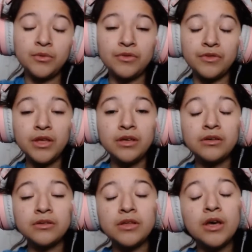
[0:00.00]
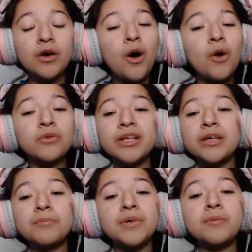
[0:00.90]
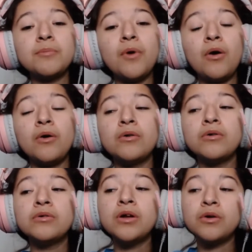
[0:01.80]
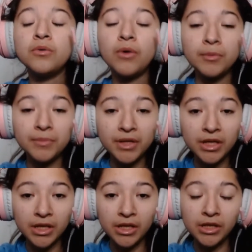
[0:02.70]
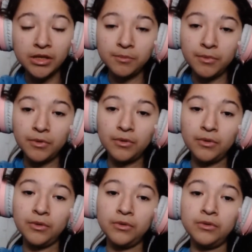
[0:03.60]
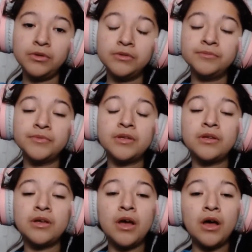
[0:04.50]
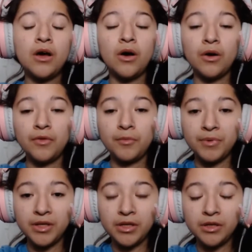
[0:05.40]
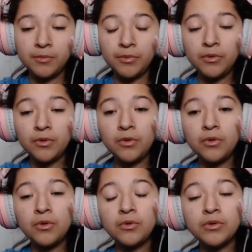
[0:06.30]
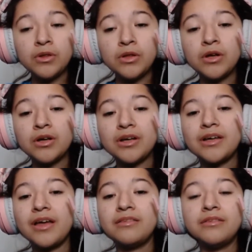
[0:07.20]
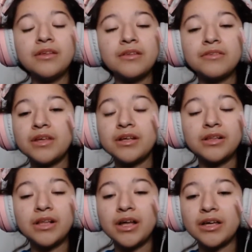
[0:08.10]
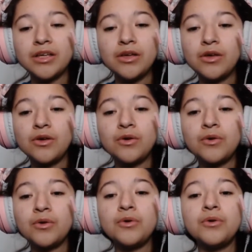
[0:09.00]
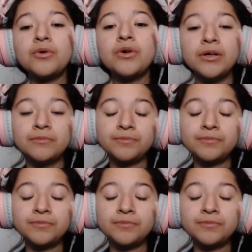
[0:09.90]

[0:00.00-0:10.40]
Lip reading: You think the only people who are people are the people who look and think like you.